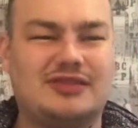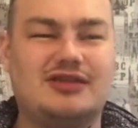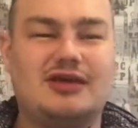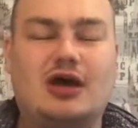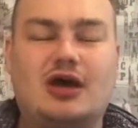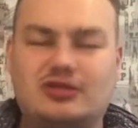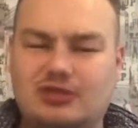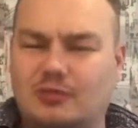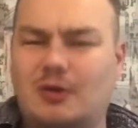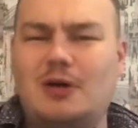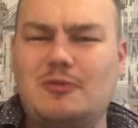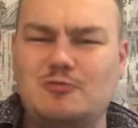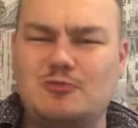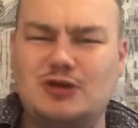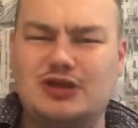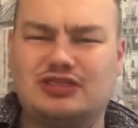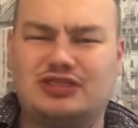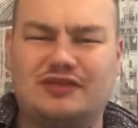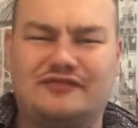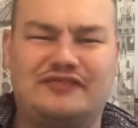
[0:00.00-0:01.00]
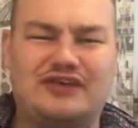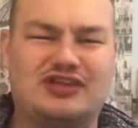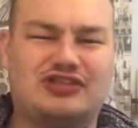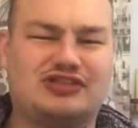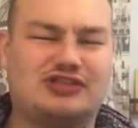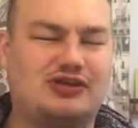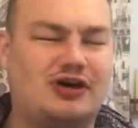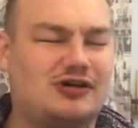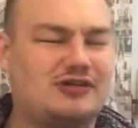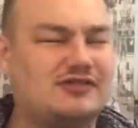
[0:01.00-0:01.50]
The one with the Fifth
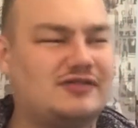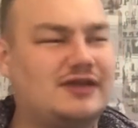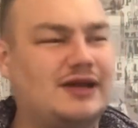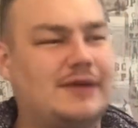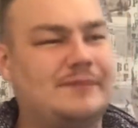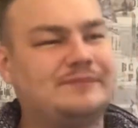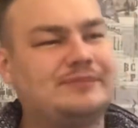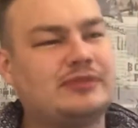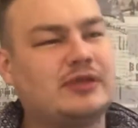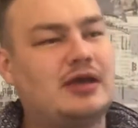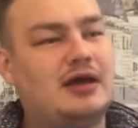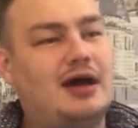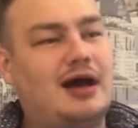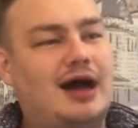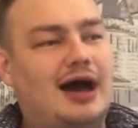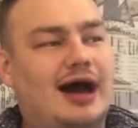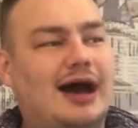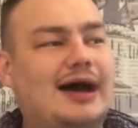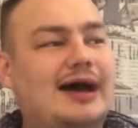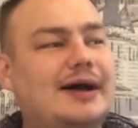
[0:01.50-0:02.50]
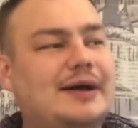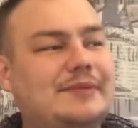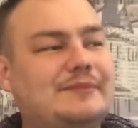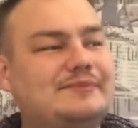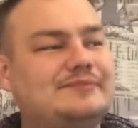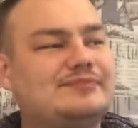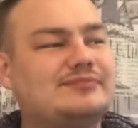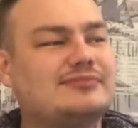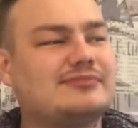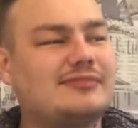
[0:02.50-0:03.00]
Doctor.
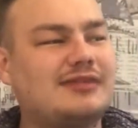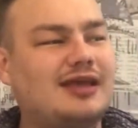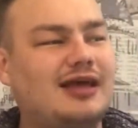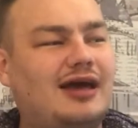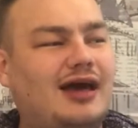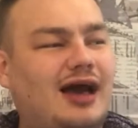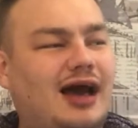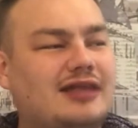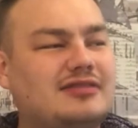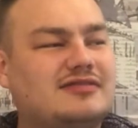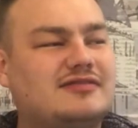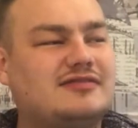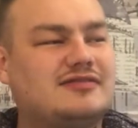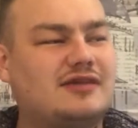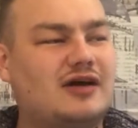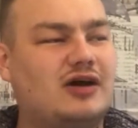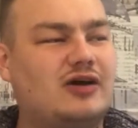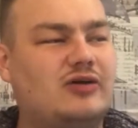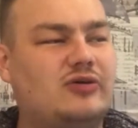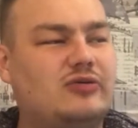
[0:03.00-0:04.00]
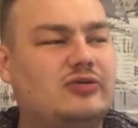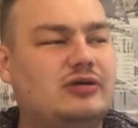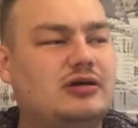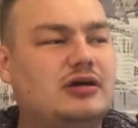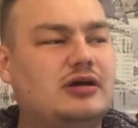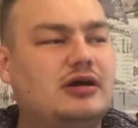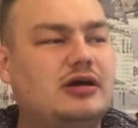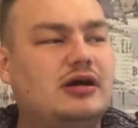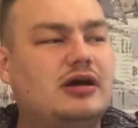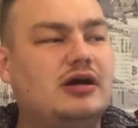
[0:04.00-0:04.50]
And so
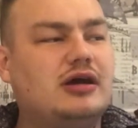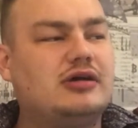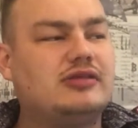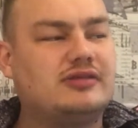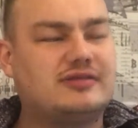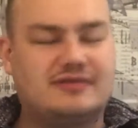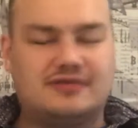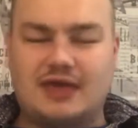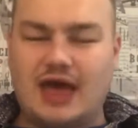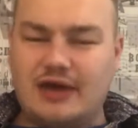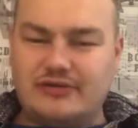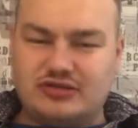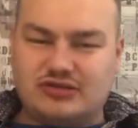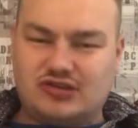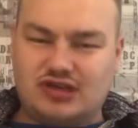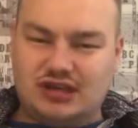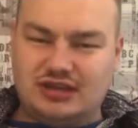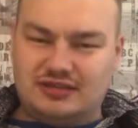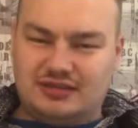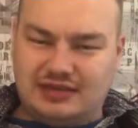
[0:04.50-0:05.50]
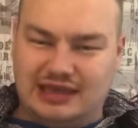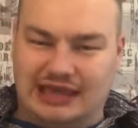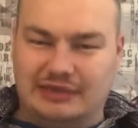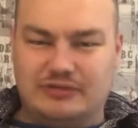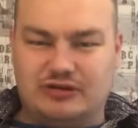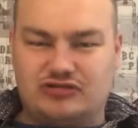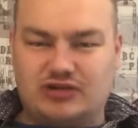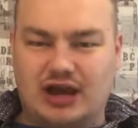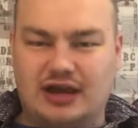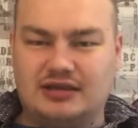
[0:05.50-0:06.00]
the Sarah Jane team are
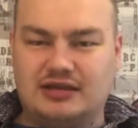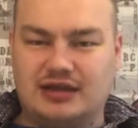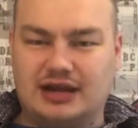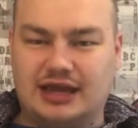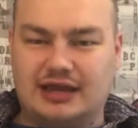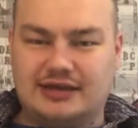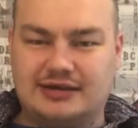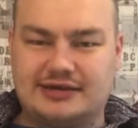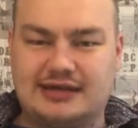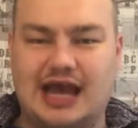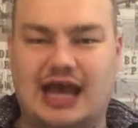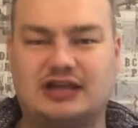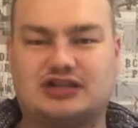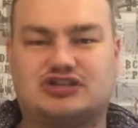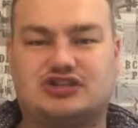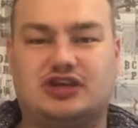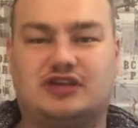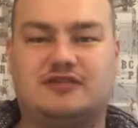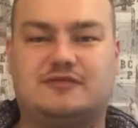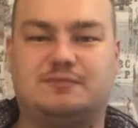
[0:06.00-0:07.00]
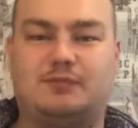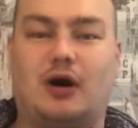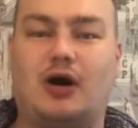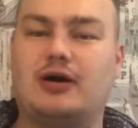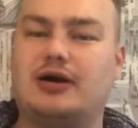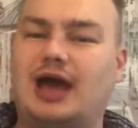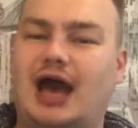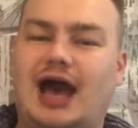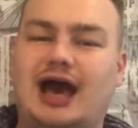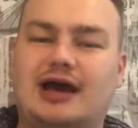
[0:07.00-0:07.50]
trying to like catch this boy,
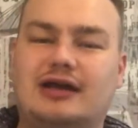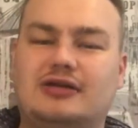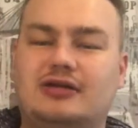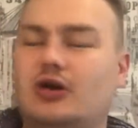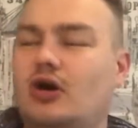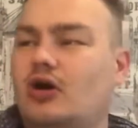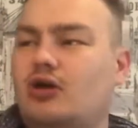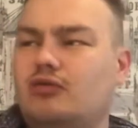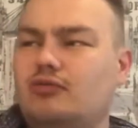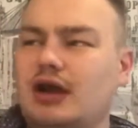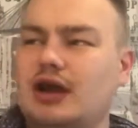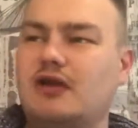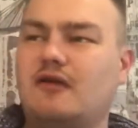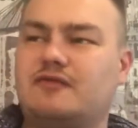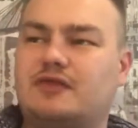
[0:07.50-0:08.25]
and right off the